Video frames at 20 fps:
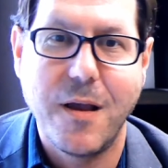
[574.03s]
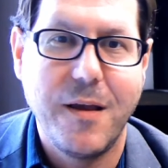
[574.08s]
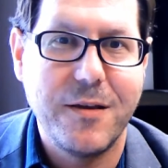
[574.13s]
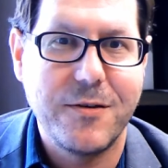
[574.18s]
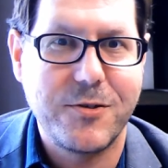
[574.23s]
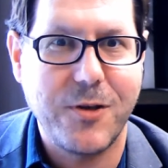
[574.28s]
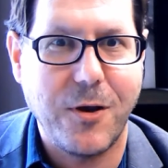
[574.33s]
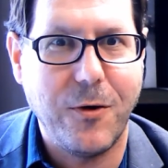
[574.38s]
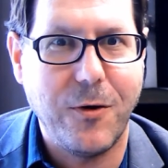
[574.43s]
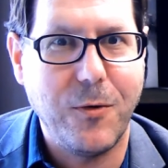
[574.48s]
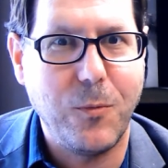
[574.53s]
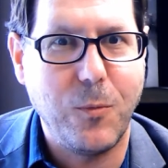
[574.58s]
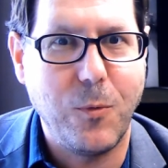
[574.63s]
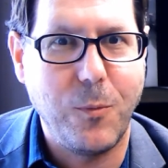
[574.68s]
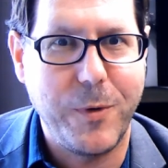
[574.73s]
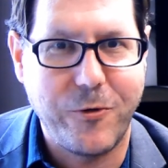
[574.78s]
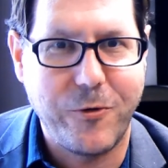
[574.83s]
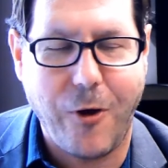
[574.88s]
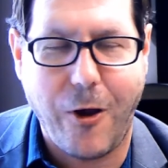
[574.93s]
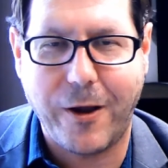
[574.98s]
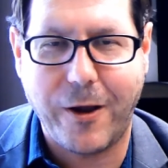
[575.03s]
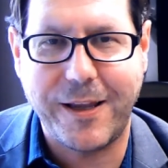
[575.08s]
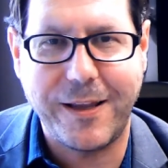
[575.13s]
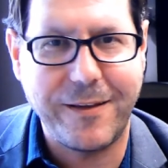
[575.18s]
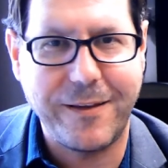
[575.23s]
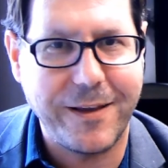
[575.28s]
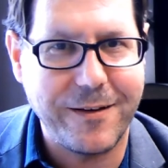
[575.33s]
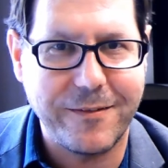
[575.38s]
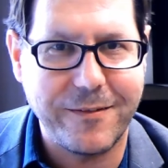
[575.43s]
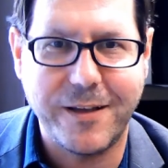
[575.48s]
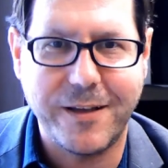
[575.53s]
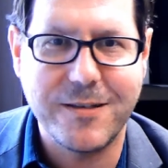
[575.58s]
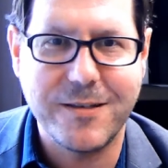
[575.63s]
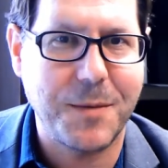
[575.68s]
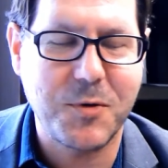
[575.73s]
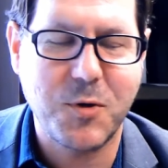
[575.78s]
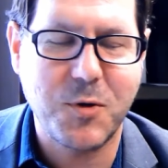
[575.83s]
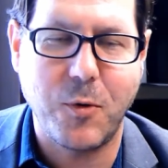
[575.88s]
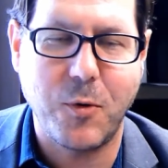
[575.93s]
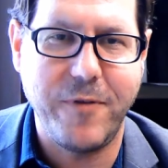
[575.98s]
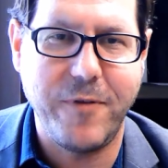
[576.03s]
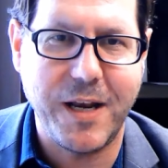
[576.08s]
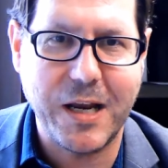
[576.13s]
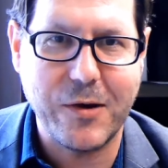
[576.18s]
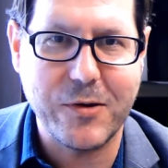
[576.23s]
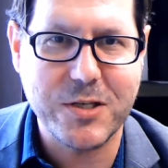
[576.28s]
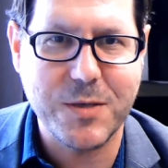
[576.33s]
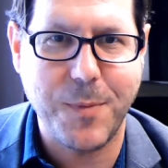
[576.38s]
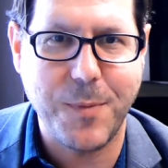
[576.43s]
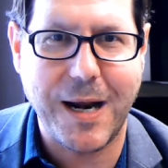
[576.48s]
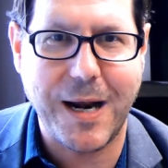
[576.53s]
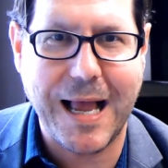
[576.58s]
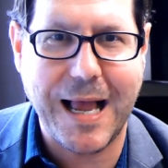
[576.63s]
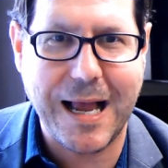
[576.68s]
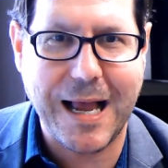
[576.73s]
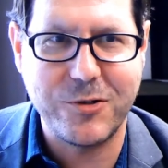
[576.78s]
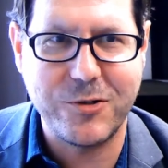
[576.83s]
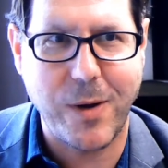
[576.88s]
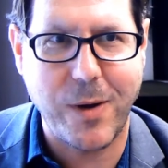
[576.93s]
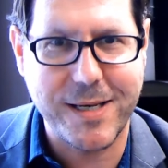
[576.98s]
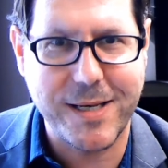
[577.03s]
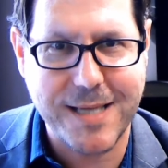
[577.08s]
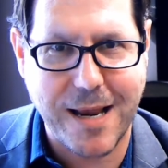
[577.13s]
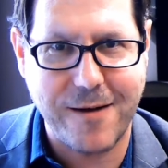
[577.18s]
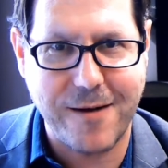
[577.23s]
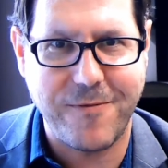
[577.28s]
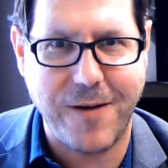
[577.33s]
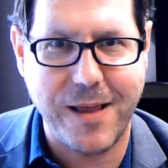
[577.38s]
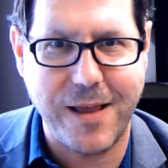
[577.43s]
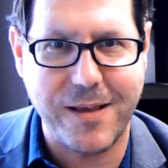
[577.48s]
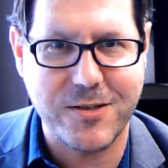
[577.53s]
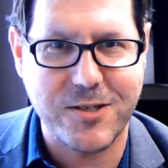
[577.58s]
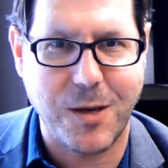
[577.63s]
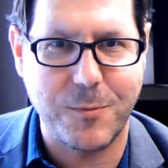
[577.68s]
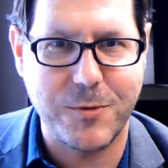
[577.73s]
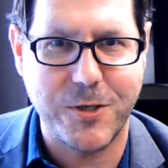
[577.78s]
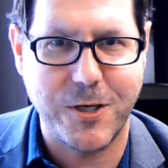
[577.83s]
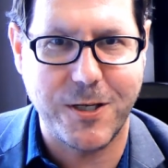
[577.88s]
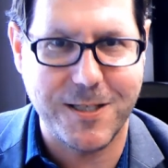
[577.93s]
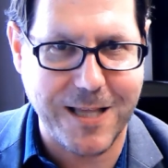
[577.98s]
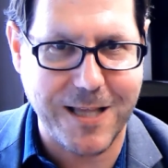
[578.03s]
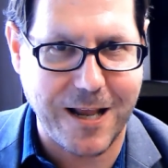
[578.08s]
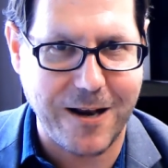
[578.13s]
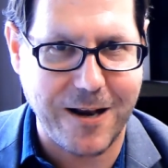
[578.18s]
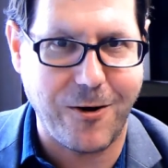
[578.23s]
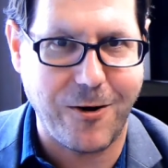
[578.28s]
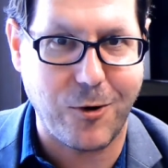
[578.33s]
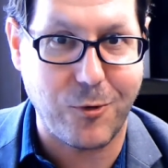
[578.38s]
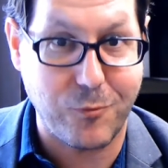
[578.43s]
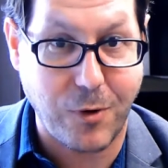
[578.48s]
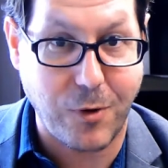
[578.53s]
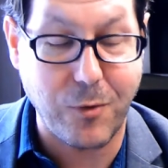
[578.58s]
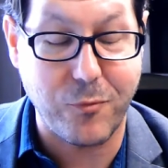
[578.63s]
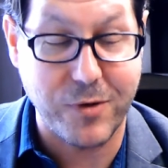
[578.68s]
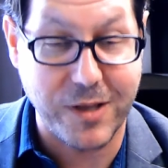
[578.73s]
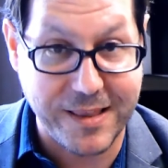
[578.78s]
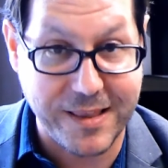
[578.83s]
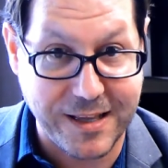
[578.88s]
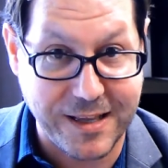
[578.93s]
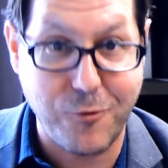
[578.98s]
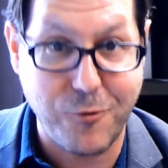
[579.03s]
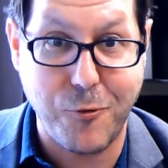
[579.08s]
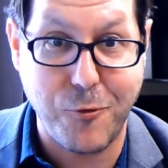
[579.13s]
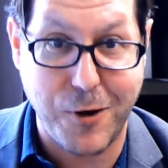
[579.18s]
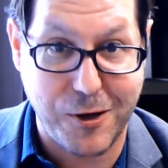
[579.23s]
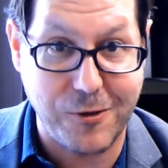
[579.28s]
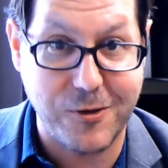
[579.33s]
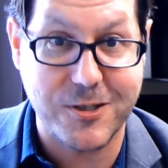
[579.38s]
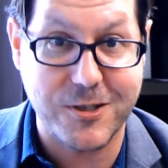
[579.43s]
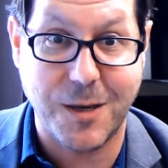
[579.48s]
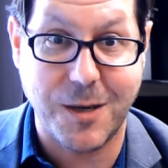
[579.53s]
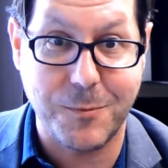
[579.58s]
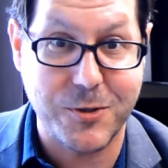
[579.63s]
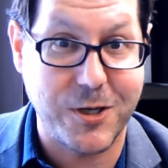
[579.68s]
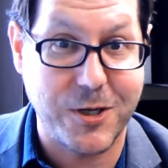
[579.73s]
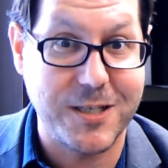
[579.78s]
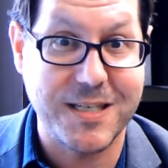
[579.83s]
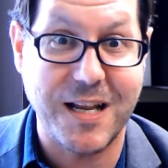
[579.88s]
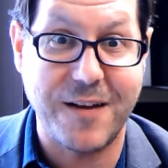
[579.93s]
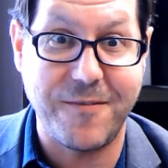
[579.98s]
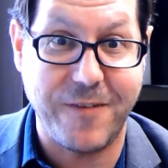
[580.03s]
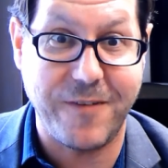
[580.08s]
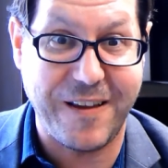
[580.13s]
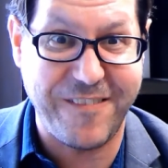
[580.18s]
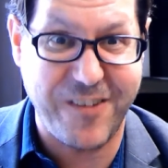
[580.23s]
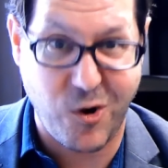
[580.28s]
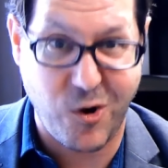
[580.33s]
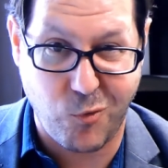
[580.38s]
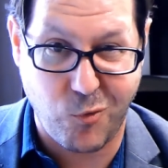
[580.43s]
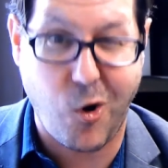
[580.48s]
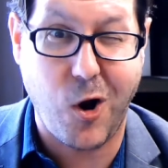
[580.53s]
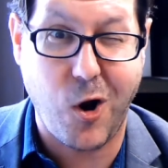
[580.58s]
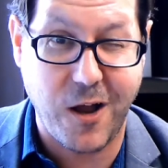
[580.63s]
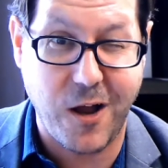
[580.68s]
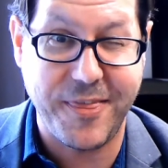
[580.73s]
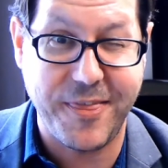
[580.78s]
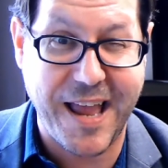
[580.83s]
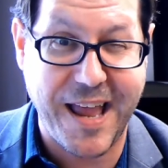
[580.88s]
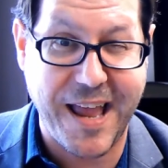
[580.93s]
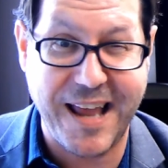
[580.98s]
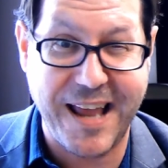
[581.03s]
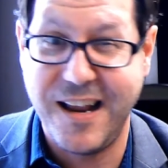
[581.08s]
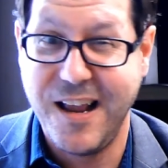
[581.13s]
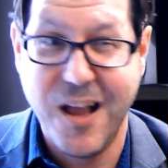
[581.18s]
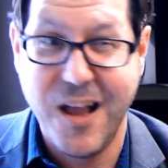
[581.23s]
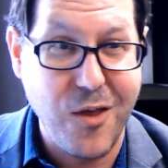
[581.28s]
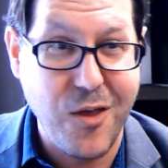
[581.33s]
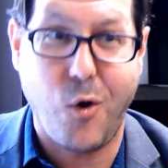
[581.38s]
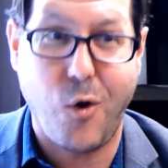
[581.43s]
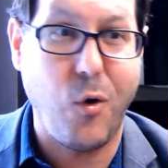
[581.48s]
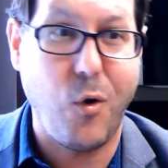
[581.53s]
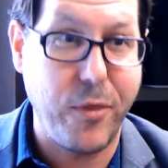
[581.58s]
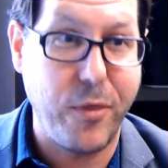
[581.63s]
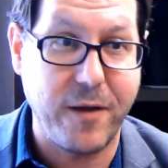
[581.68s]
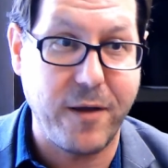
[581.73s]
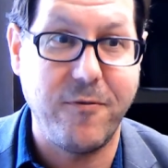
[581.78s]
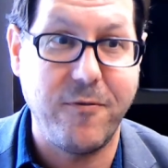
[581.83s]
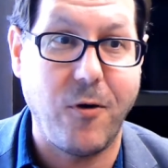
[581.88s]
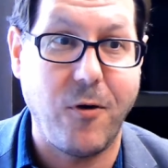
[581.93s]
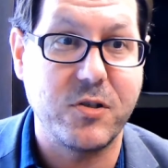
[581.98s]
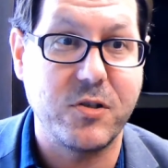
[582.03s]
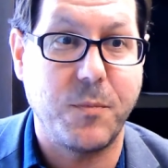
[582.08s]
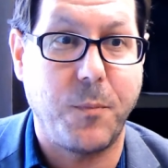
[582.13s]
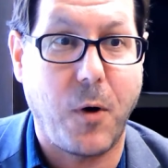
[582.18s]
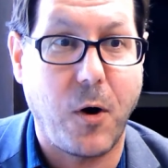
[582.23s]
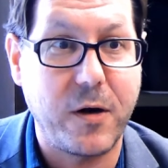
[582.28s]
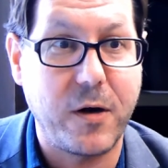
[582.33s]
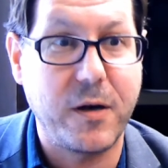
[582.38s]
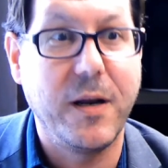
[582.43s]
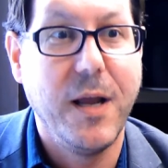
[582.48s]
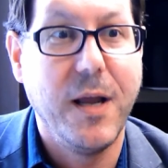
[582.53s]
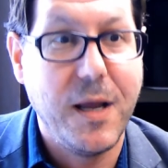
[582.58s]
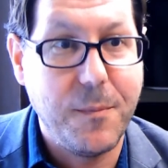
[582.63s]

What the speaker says: So we'll be talking in subsequent videos about how to identify assumptions that are really the critical assumptions, that if you're wrong on that, the whole thing falls apart.